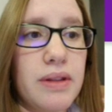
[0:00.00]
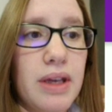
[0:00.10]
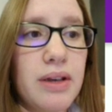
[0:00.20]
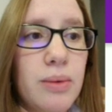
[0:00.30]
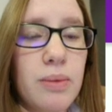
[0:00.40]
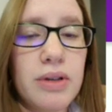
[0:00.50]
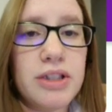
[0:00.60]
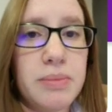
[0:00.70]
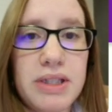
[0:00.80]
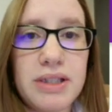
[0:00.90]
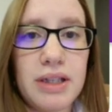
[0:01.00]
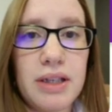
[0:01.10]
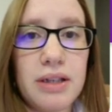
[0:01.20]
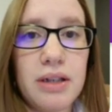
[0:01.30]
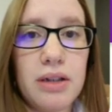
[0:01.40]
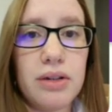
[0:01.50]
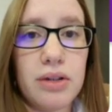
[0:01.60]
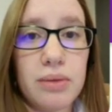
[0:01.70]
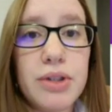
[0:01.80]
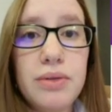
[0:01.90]
they don't want to be said,
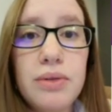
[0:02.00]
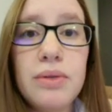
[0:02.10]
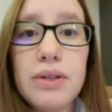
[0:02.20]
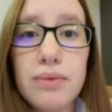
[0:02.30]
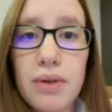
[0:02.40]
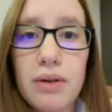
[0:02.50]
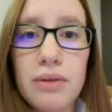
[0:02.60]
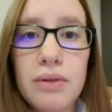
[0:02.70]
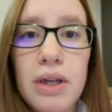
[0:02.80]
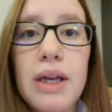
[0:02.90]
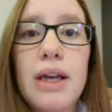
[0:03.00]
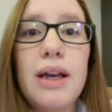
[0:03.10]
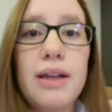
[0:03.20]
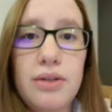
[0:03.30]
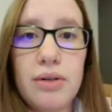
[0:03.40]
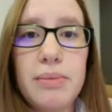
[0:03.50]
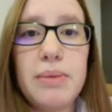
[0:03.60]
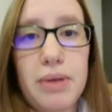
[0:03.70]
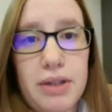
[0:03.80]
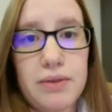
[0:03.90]
look, what you're doing is wrong, and you're going
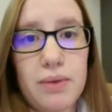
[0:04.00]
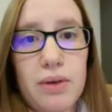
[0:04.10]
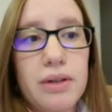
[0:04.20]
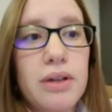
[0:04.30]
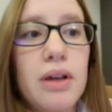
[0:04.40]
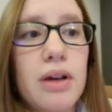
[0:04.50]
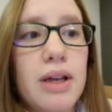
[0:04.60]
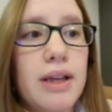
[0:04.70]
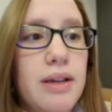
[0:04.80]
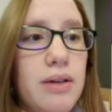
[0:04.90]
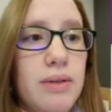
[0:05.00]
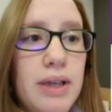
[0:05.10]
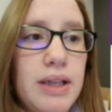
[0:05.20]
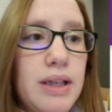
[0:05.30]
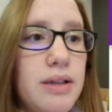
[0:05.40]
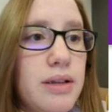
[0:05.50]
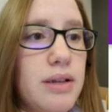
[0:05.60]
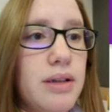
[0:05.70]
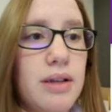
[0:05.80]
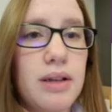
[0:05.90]
to be punished for it. Okay, they don't like it.
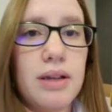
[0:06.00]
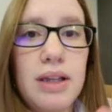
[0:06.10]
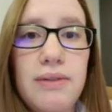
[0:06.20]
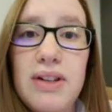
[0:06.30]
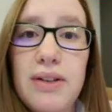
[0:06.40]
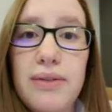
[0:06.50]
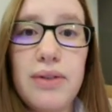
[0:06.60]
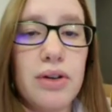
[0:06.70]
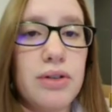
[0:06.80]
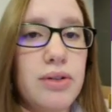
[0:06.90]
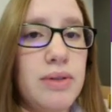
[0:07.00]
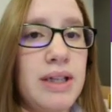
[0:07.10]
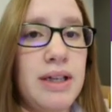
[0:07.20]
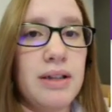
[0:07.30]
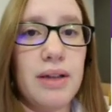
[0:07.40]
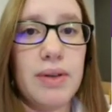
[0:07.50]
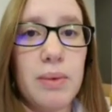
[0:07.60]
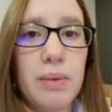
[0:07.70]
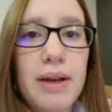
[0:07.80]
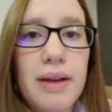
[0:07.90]
Even if you're doing it in a
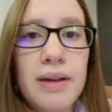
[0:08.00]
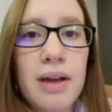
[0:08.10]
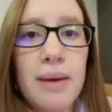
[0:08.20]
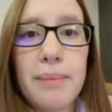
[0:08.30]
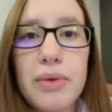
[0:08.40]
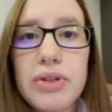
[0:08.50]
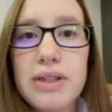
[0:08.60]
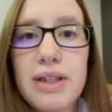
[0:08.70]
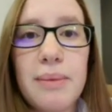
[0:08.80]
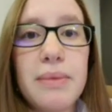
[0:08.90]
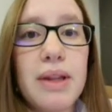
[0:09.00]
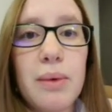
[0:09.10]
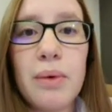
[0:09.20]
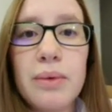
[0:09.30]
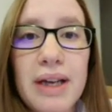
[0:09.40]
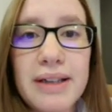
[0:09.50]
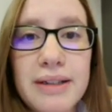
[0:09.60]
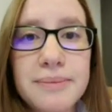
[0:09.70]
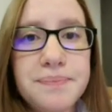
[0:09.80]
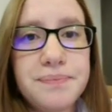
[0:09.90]
loving way, most of the time they won't
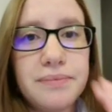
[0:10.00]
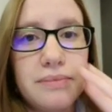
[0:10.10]
like it.